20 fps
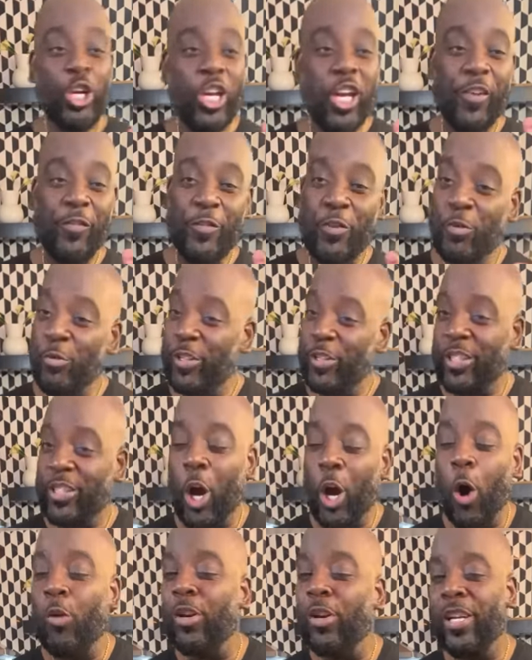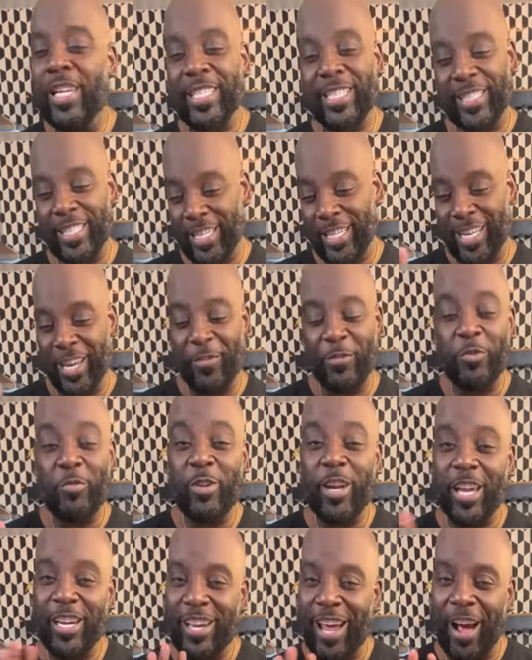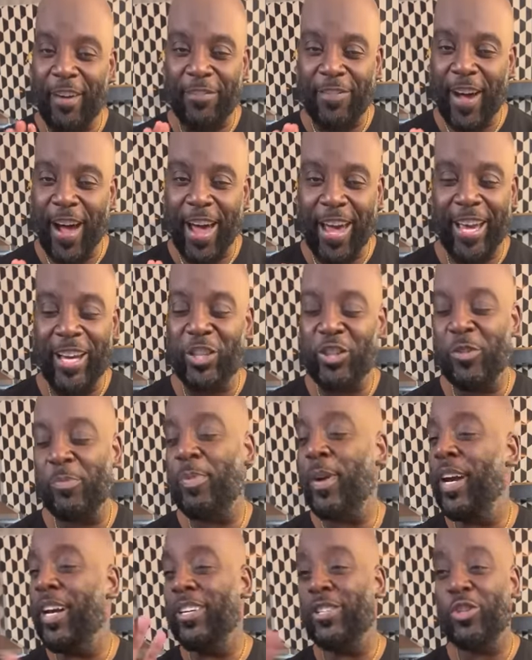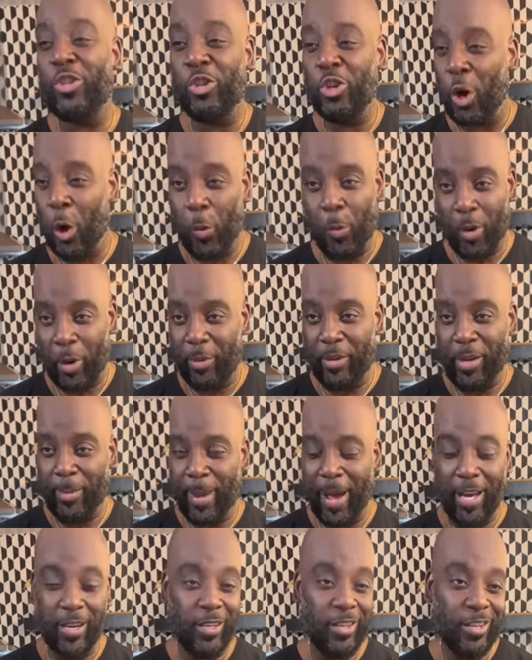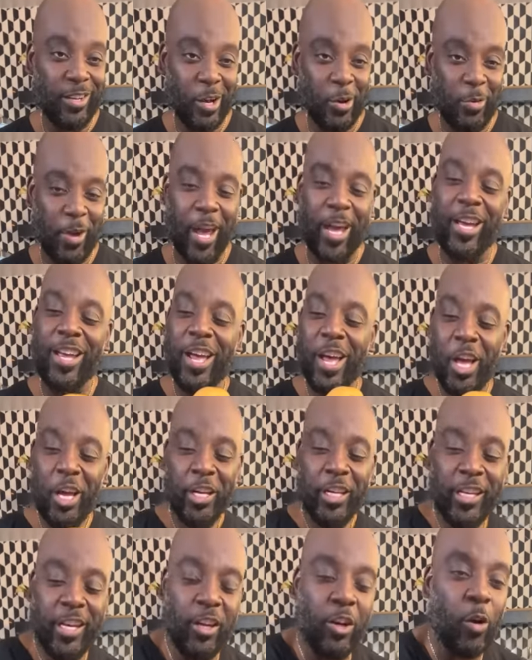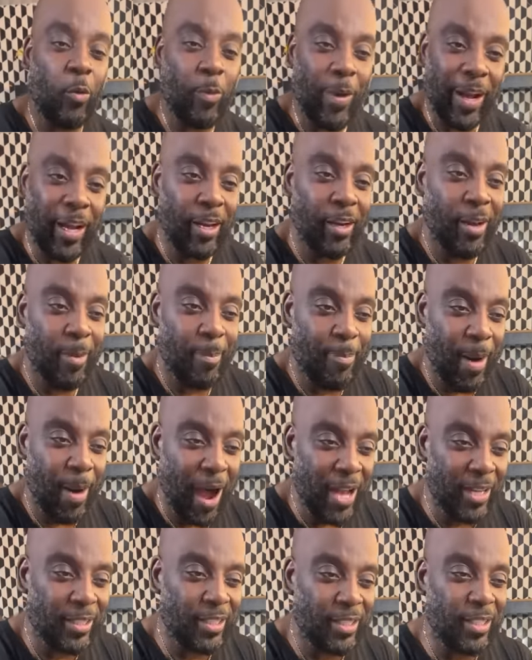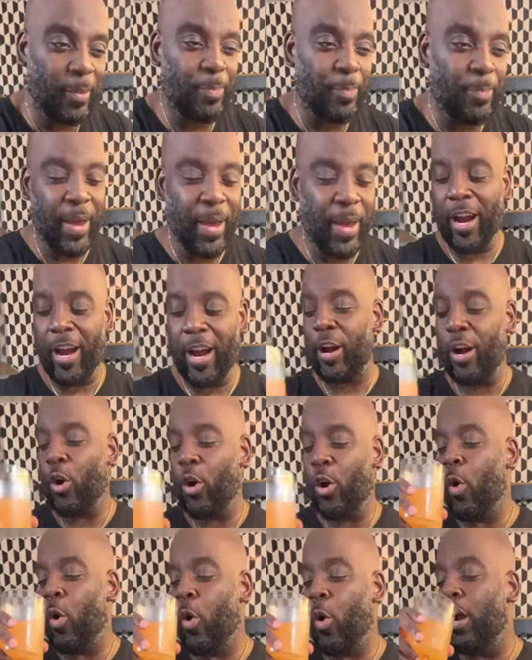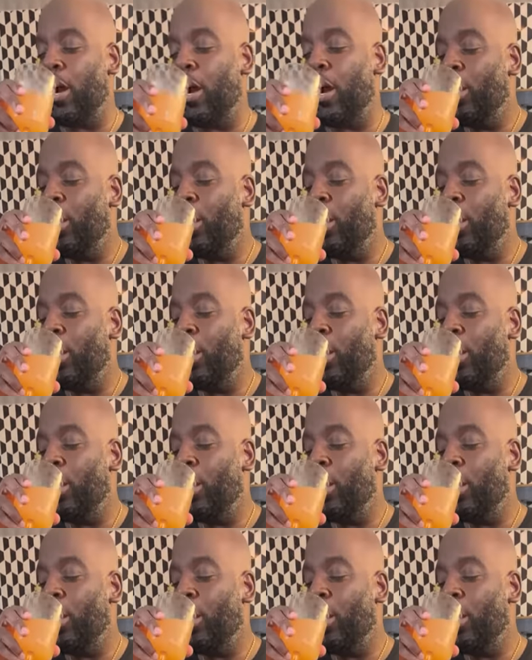If you don't listen, if you cannot find Asian pears, don't worry about it. Okay? Get a regular Bosc pear or